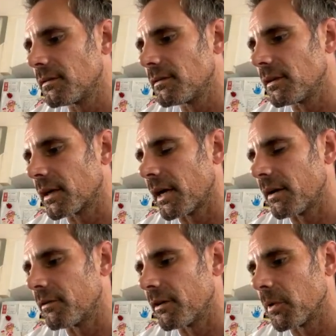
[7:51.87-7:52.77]
I can't even
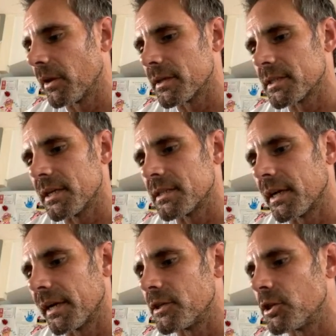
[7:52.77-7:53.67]
read what that says, and
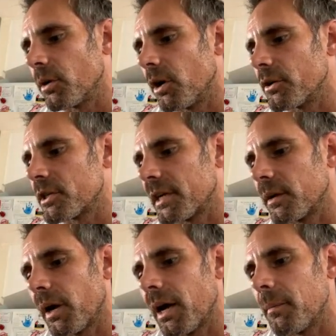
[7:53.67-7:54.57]
I do not understand
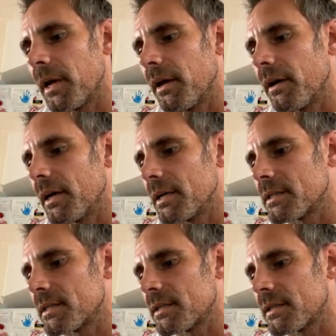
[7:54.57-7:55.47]
why I'm here
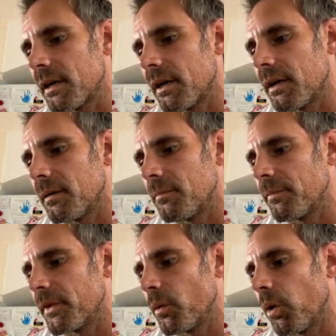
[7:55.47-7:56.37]
as
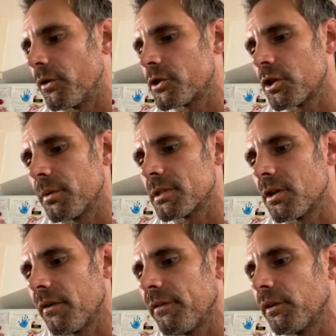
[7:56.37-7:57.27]
the ones who has
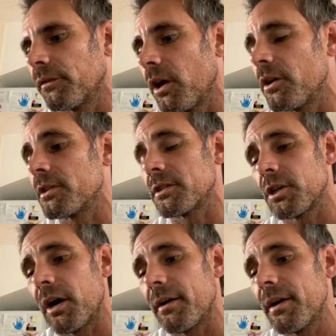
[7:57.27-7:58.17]
not
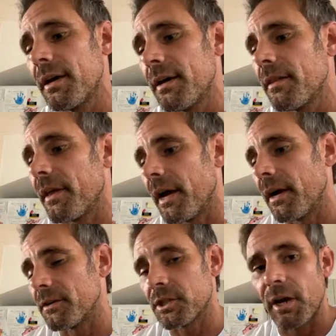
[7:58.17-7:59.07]
they
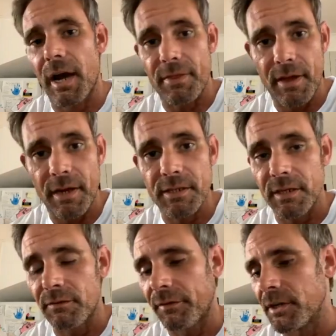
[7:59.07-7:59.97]
as
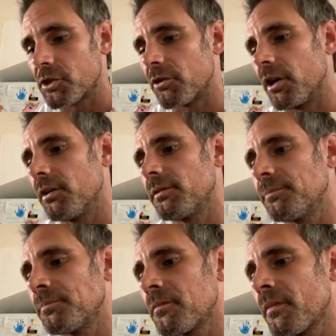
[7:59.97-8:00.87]
in Finstro
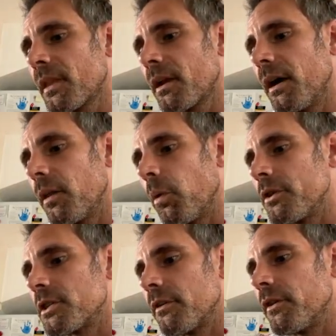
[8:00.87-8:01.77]
are the
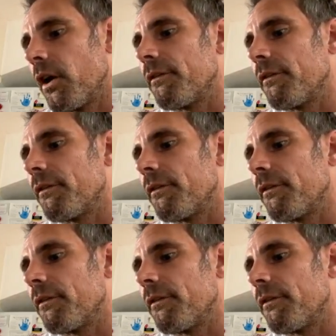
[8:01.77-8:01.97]
ones that have not